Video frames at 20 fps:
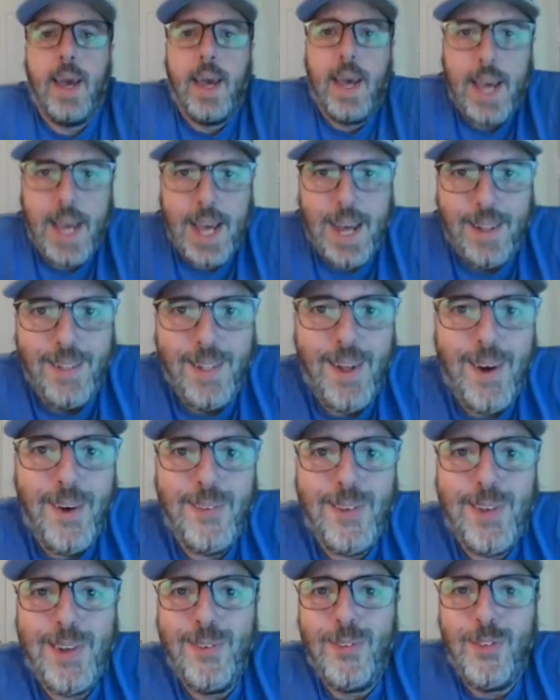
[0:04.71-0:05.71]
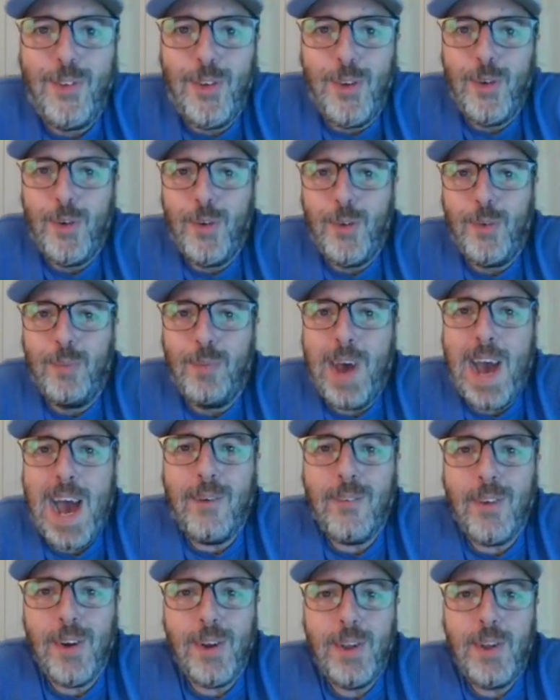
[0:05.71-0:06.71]
Hello YouTube,
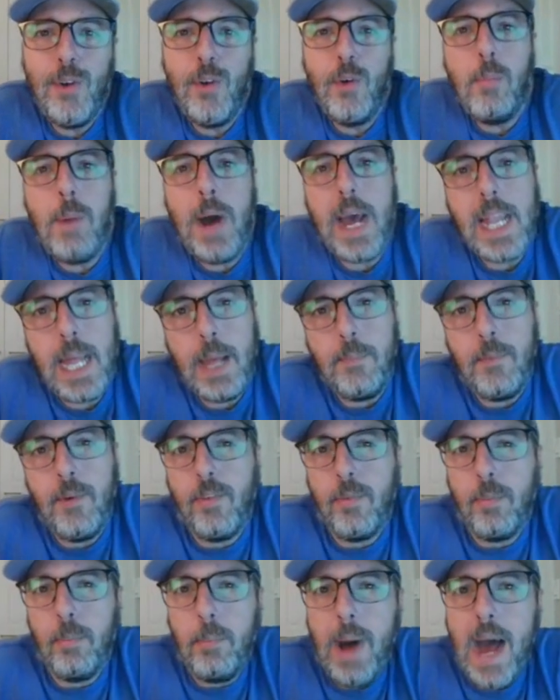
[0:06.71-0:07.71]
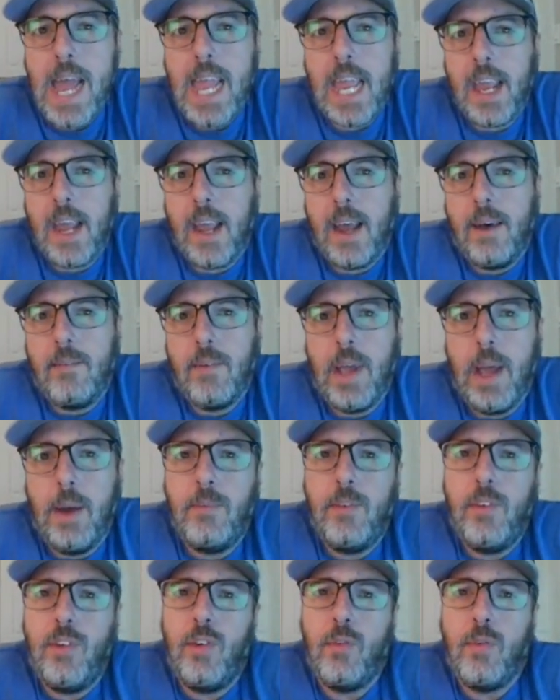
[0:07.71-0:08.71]
how are you? My name is Mike. I'm
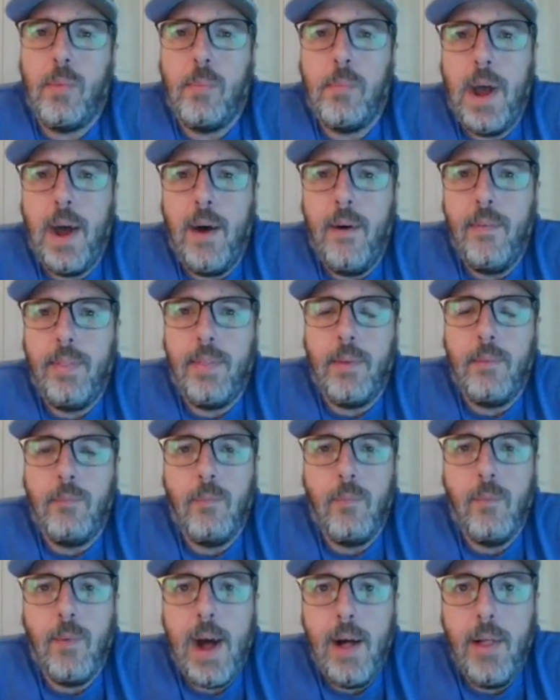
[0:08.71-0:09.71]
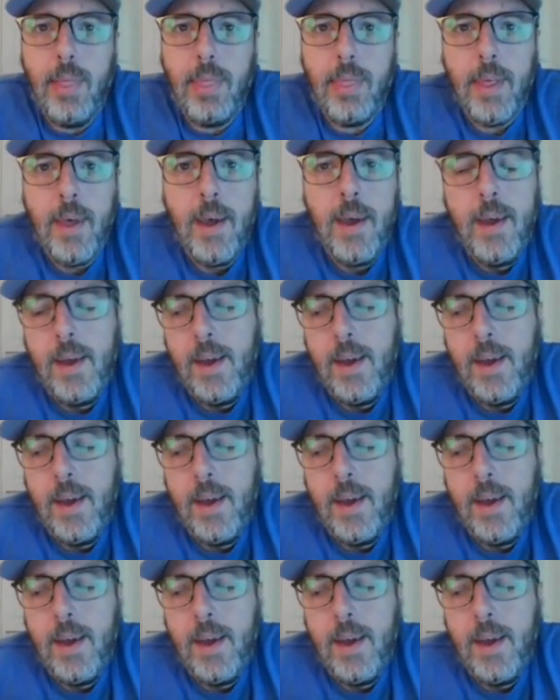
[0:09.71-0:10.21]
coming to you from Health and Wealth.